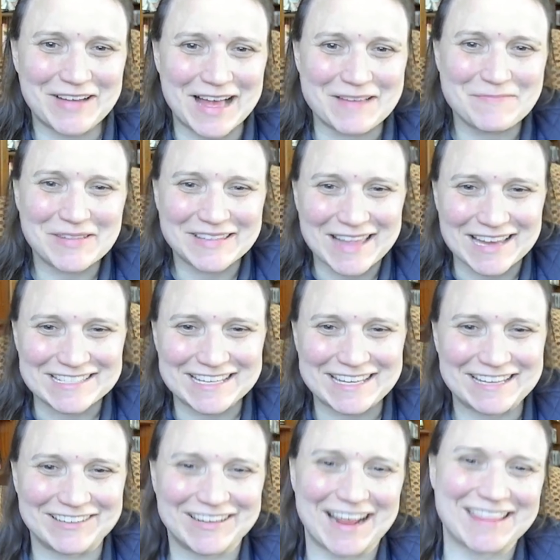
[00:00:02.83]
I'm Eliza
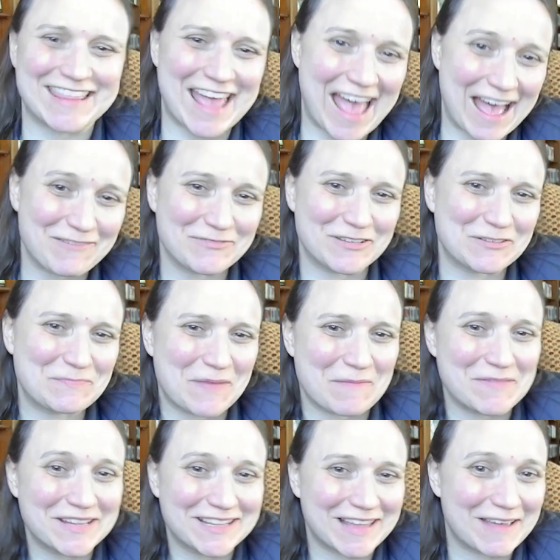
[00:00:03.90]
here at the Hatfield
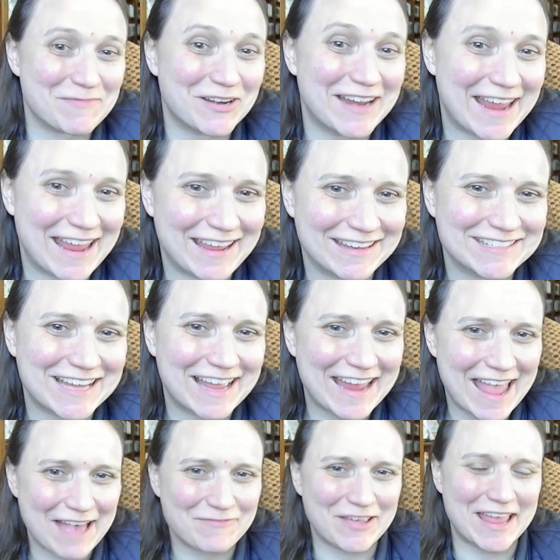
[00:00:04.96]
Public Library and I
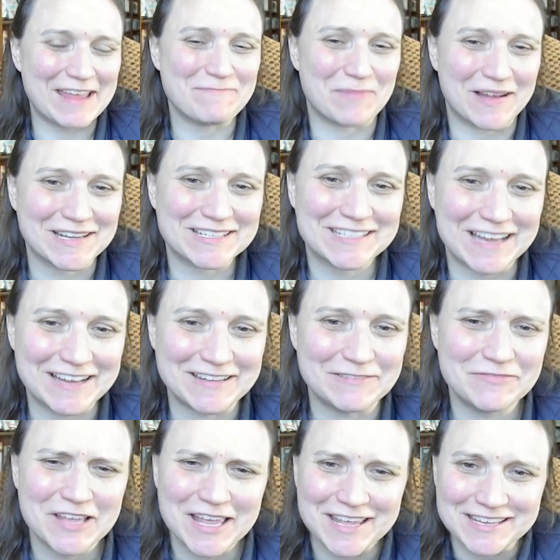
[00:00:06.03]
have a box of
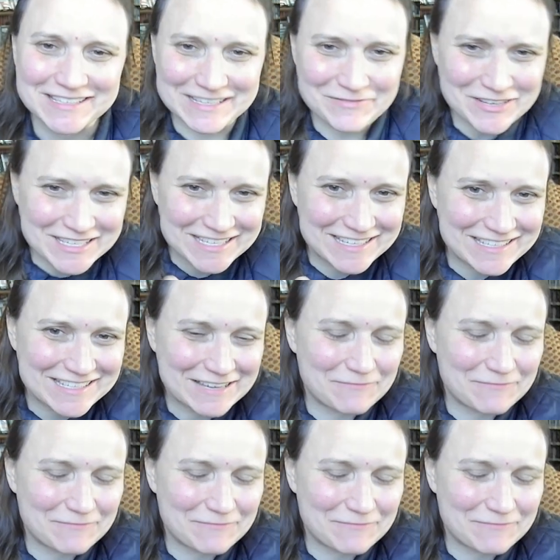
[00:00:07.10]
DVDs.